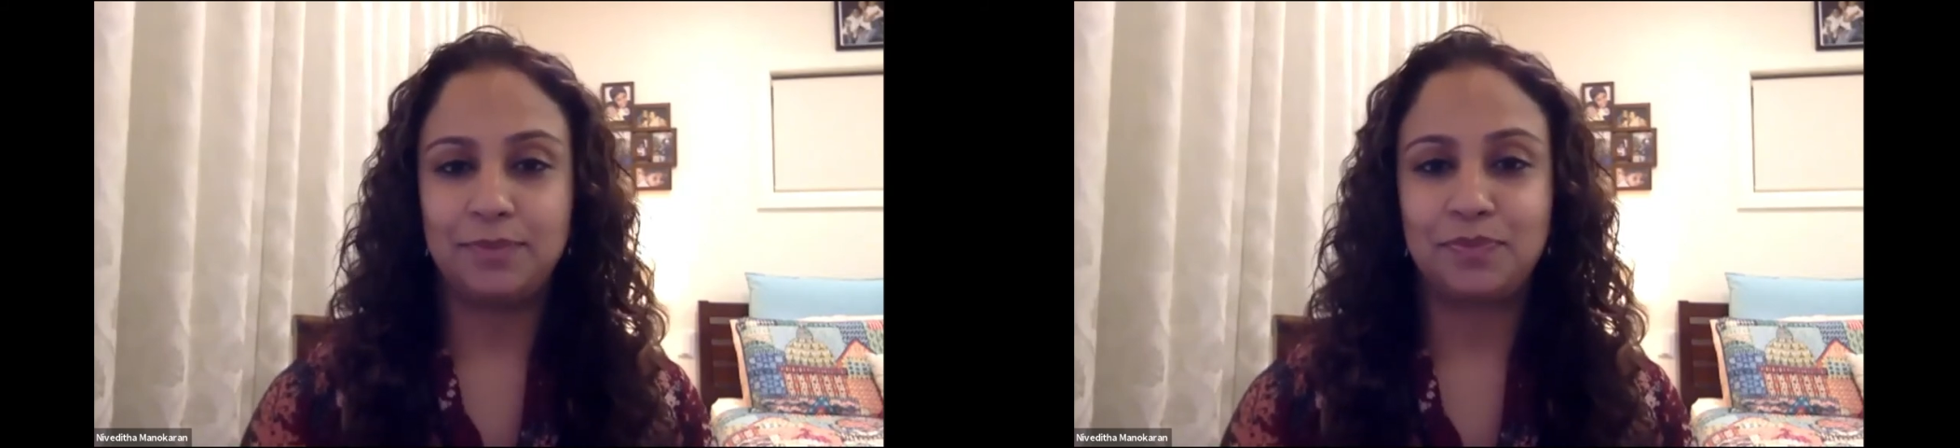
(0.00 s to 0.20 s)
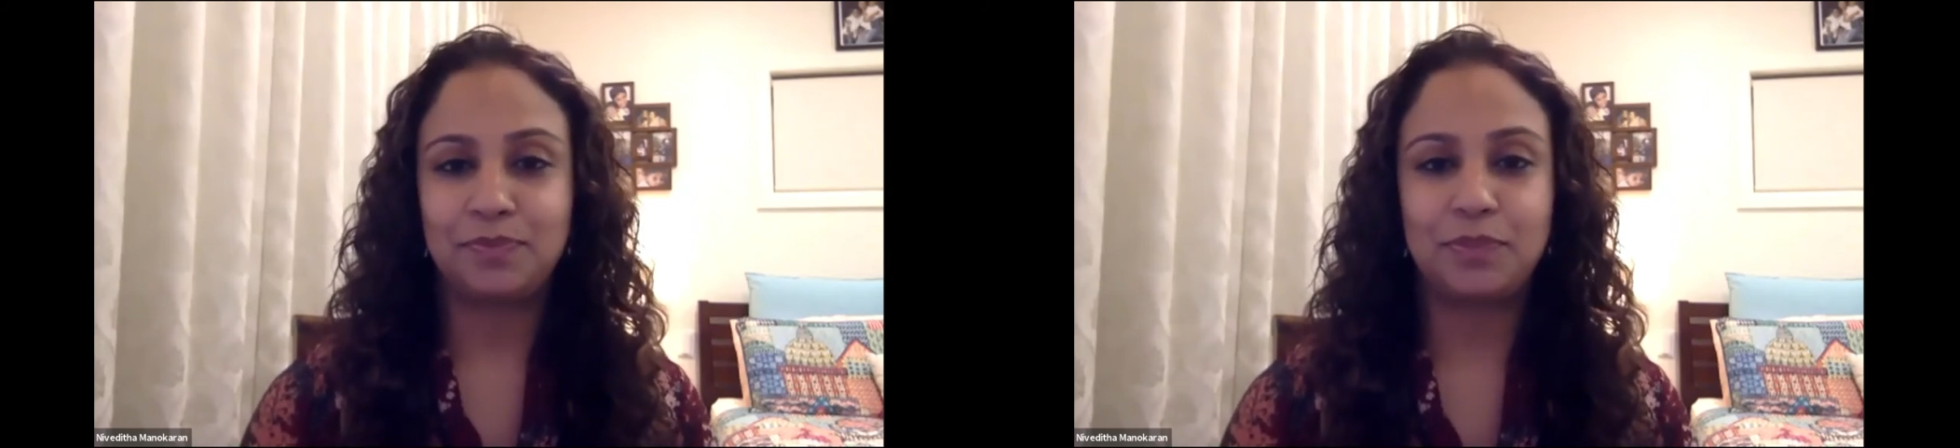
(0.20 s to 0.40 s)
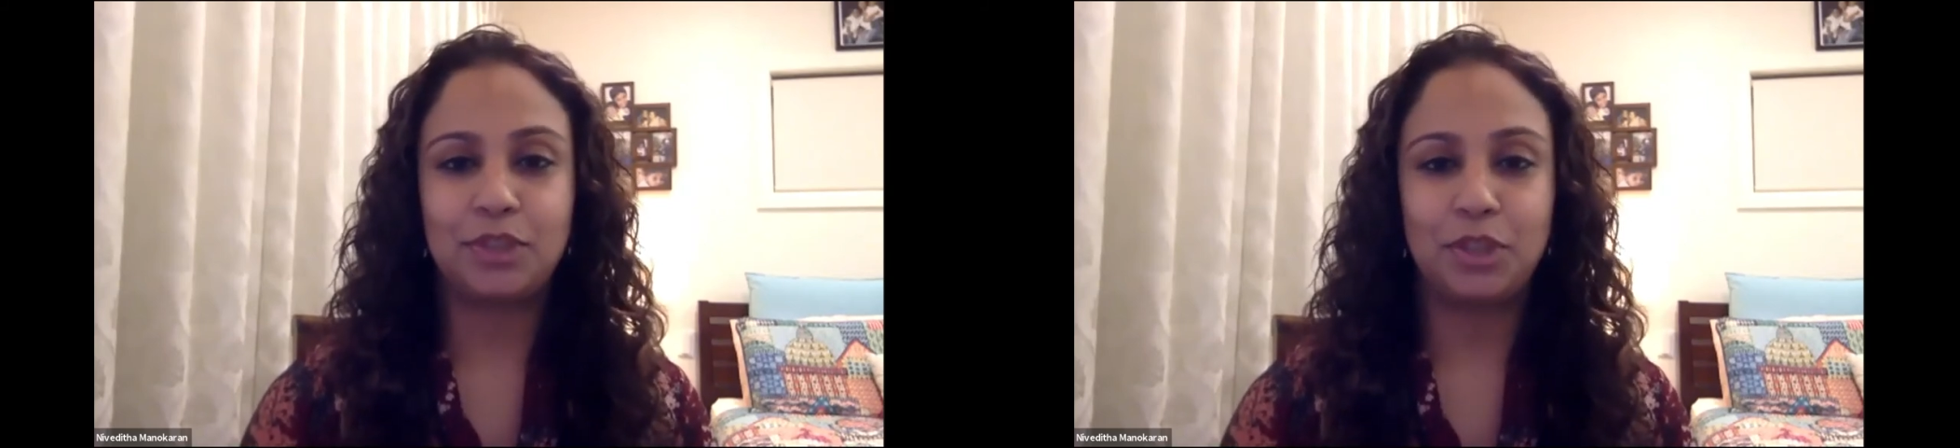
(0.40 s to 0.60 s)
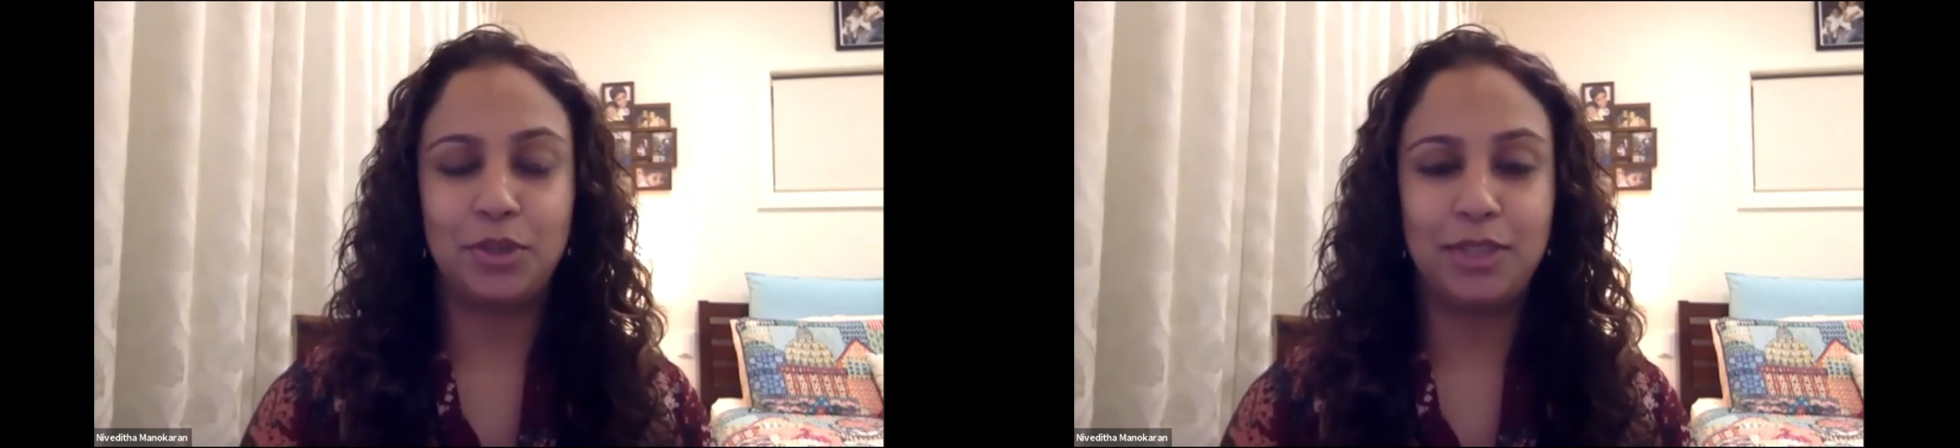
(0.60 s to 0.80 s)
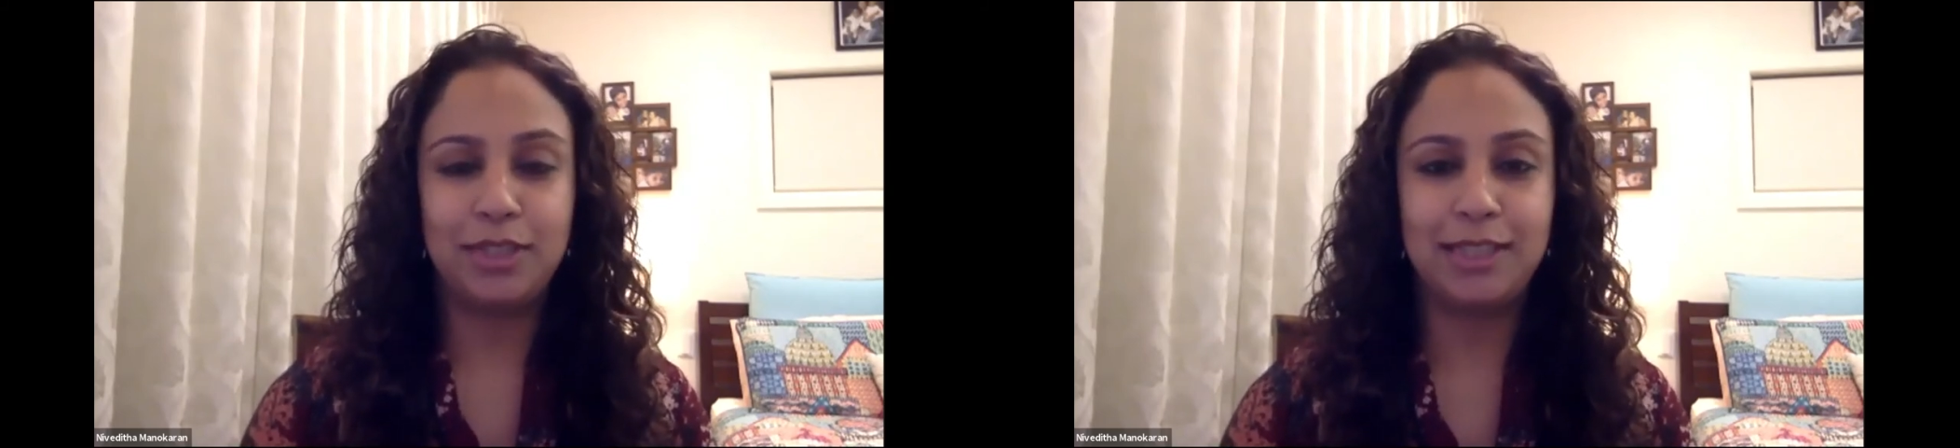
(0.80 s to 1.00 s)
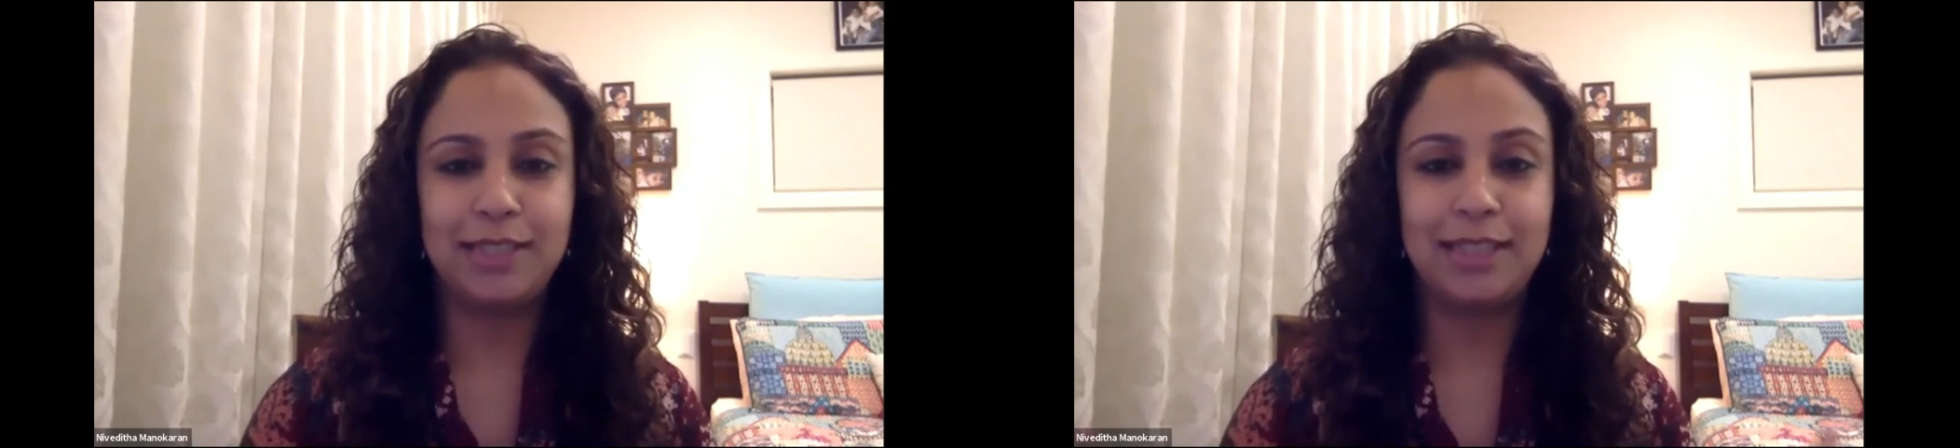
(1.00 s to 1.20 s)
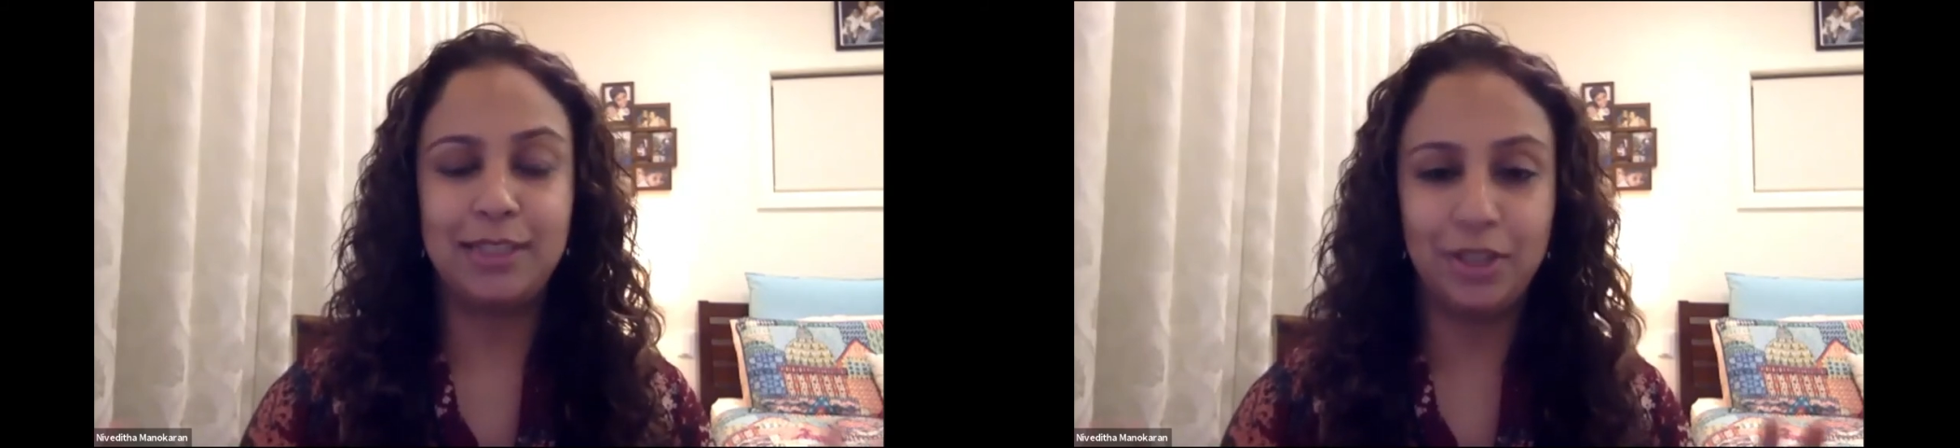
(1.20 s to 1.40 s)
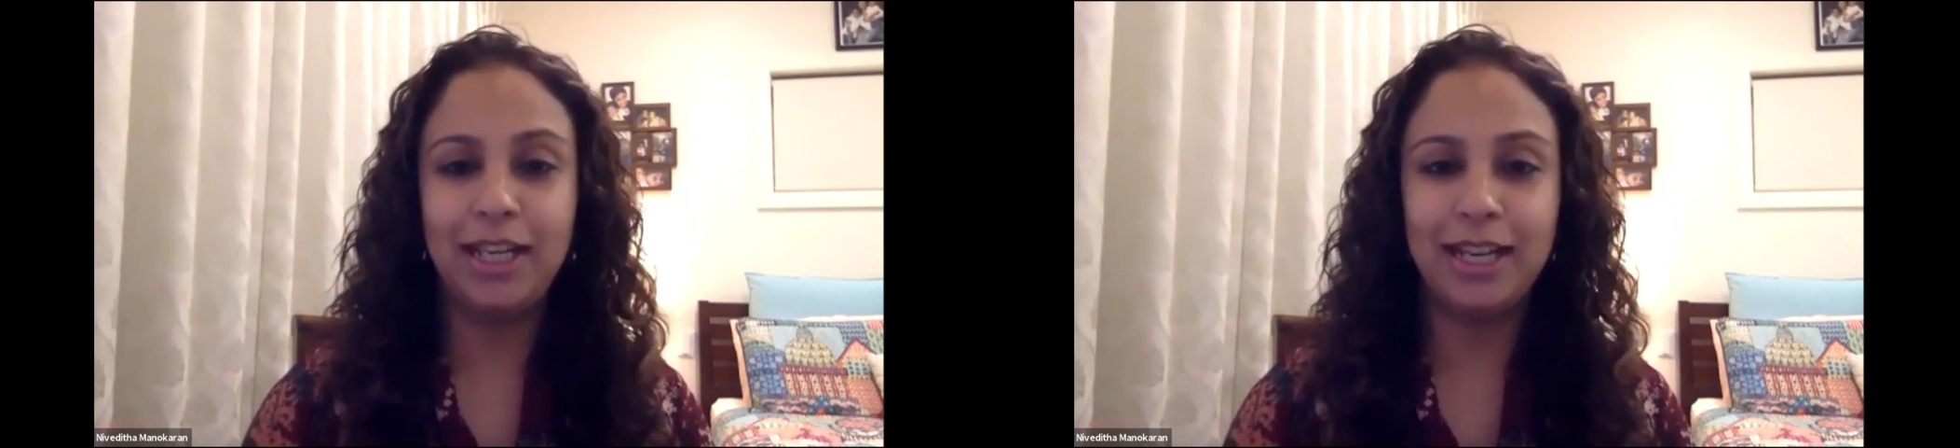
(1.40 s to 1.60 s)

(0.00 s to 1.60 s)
So it's really